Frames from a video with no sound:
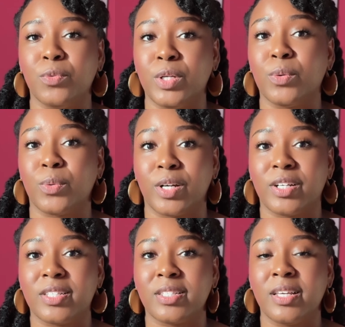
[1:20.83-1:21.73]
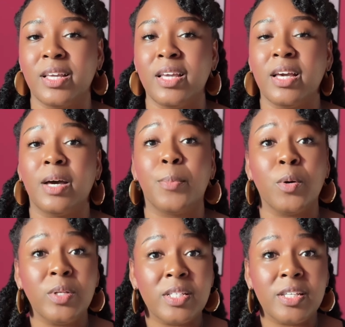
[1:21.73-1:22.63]
reader works. A
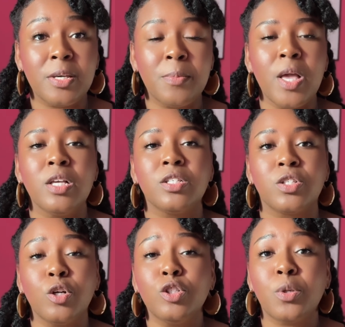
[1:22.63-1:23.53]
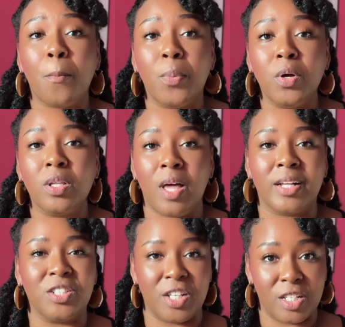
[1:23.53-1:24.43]
bonus tip: search book
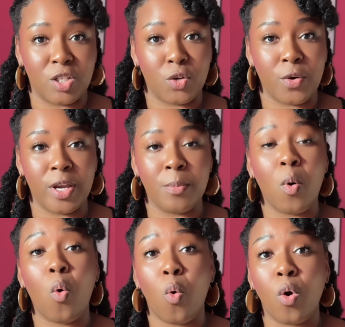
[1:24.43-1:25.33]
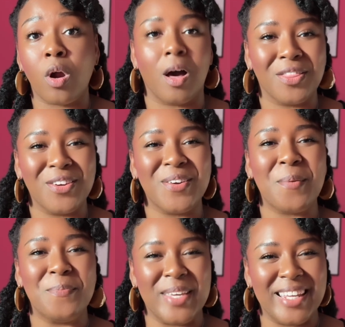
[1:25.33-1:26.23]
launch Instagram or author
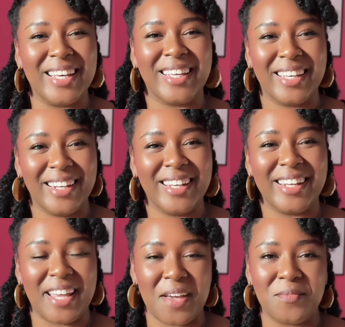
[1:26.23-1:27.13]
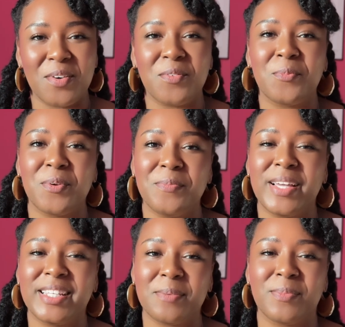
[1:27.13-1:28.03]
media kit in Canva for
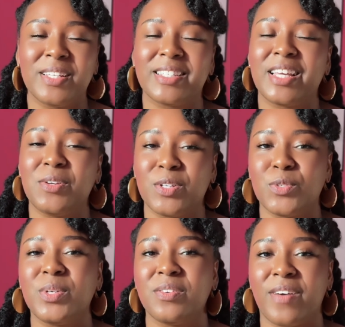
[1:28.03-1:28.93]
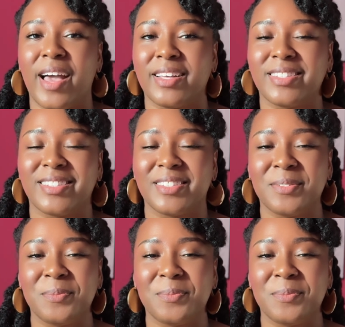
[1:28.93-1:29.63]
pre-made templates that you can tweak fast.